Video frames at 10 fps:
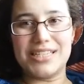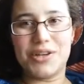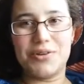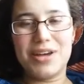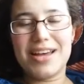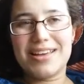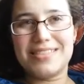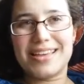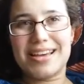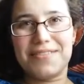So
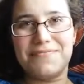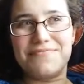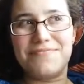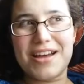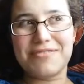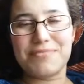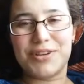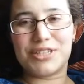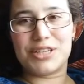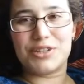they are very
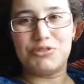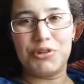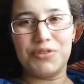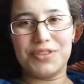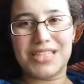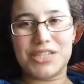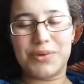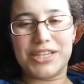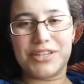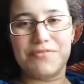much in control of the
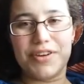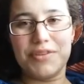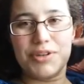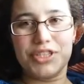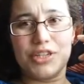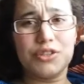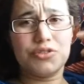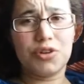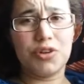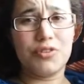situation and very much in
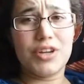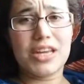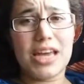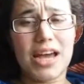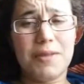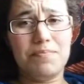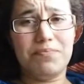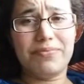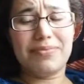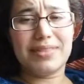control of, um,